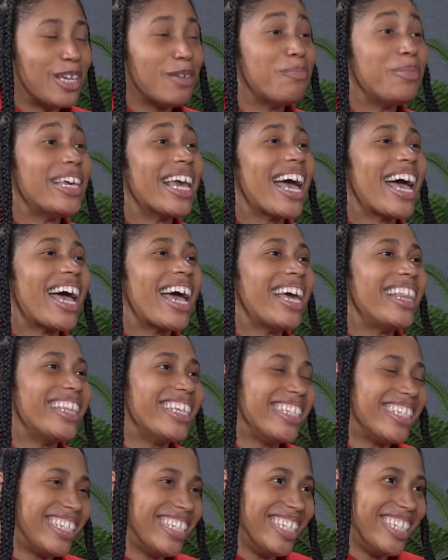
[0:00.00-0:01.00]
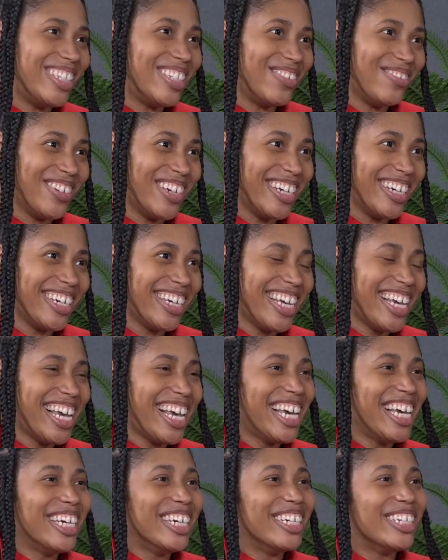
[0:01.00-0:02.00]
behind the scenes work.
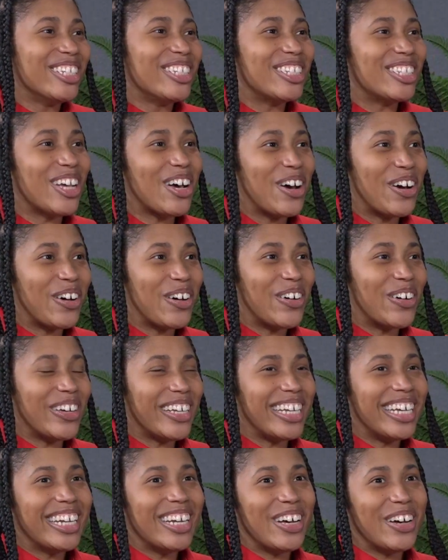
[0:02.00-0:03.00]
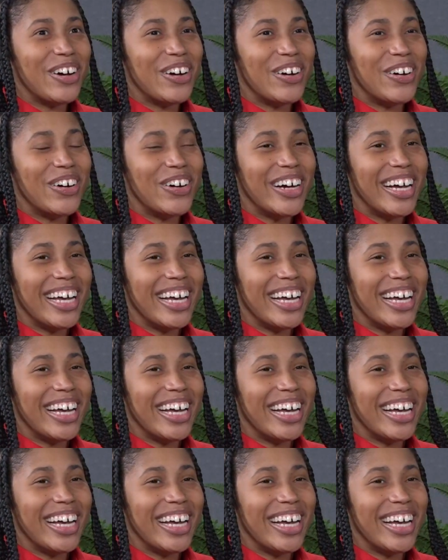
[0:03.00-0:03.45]
So, you know.